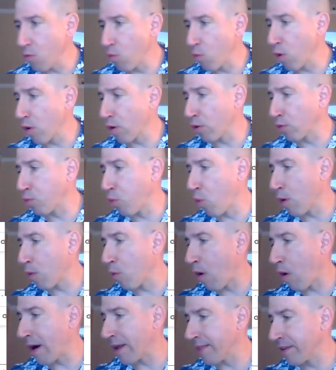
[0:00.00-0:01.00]
World War
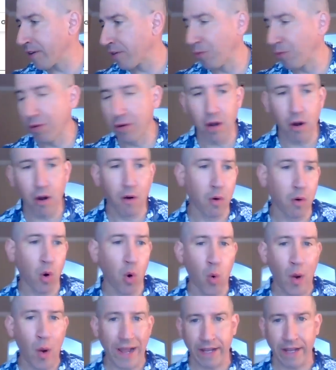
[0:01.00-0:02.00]
One. This will go
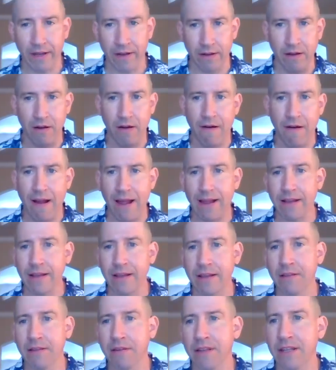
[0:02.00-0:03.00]
quick. All right,
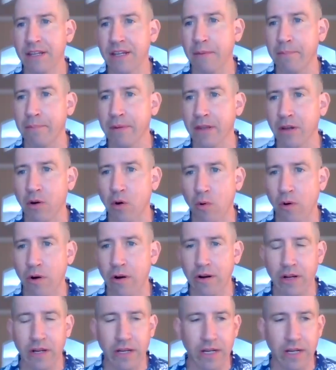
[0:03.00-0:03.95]
get up in the corner